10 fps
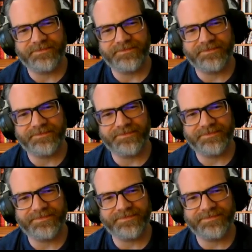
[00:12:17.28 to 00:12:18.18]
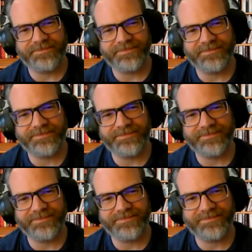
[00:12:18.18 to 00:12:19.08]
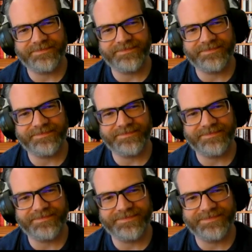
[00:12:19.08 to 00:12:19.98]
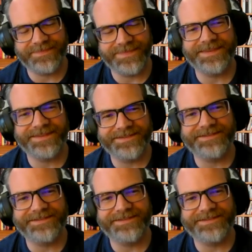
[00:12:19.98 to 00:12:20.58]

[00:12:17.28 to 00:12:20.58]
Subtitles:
(silent)